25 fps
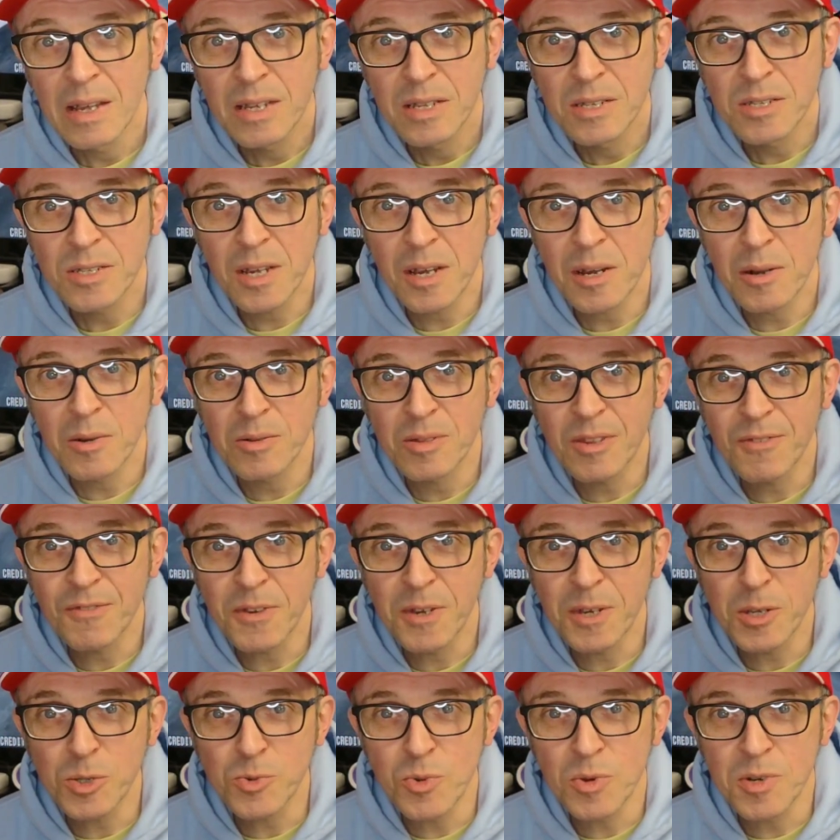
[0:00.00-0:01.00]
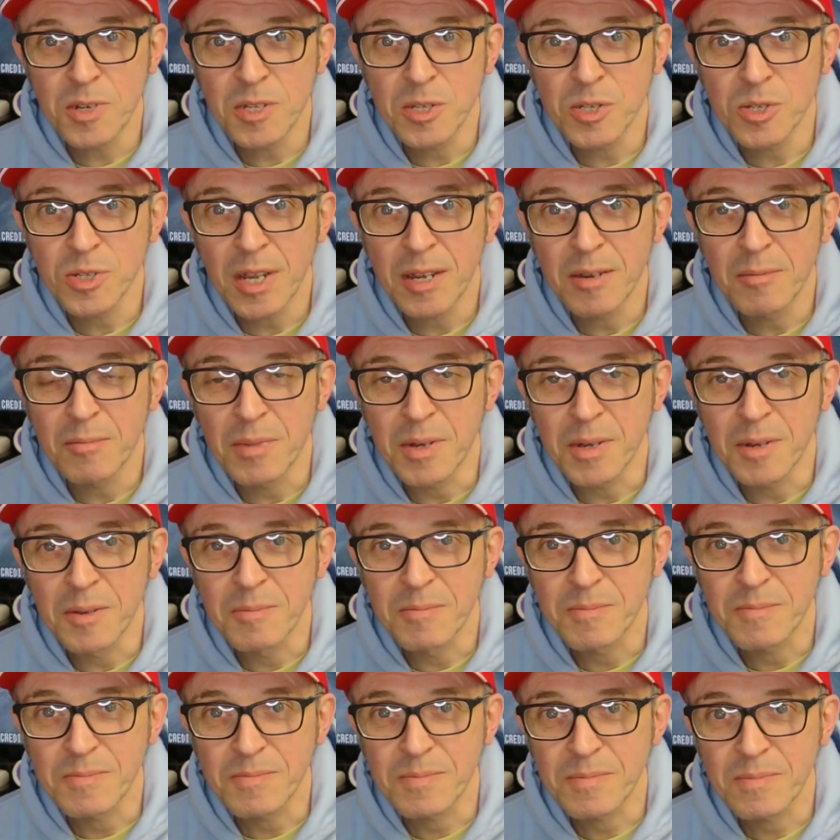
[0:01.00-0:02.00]
So the first one he sent me
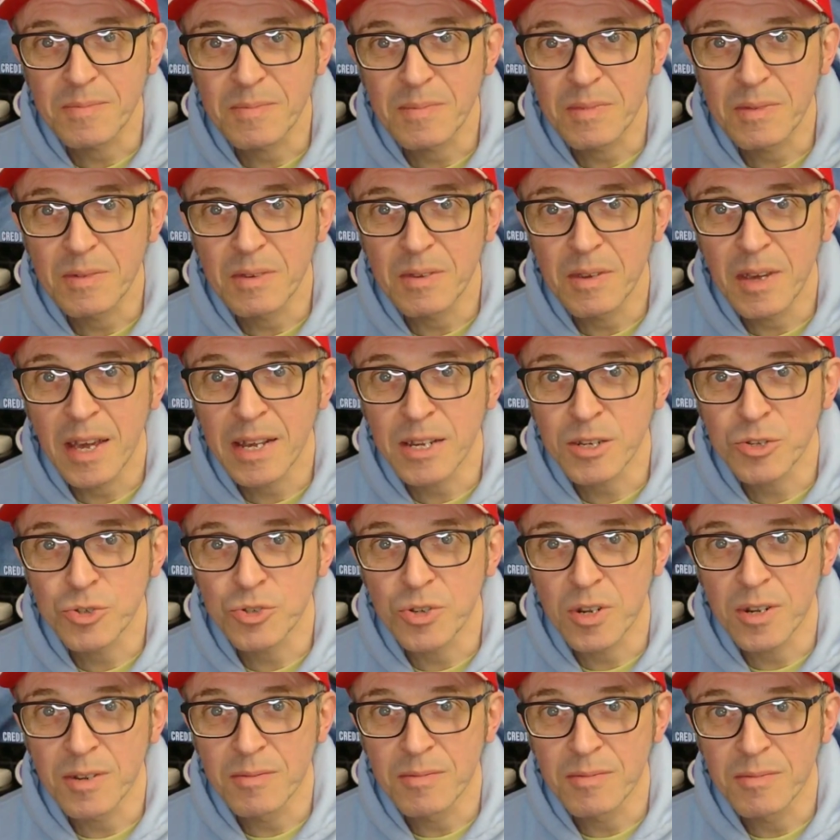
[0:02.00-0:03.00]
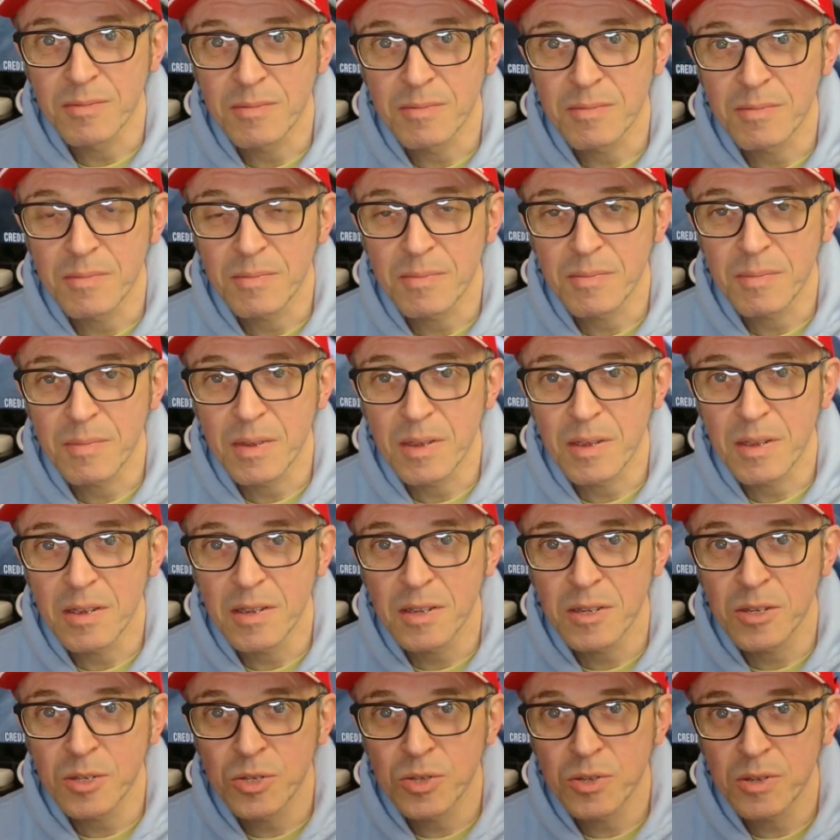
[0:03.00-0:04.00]
extra
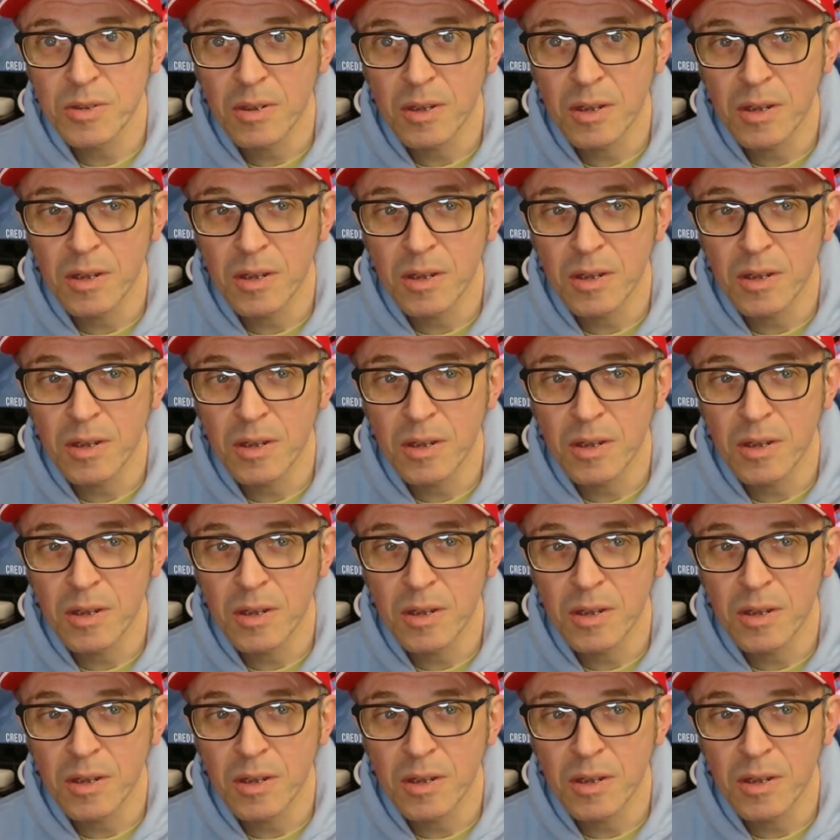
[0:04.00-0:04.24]
is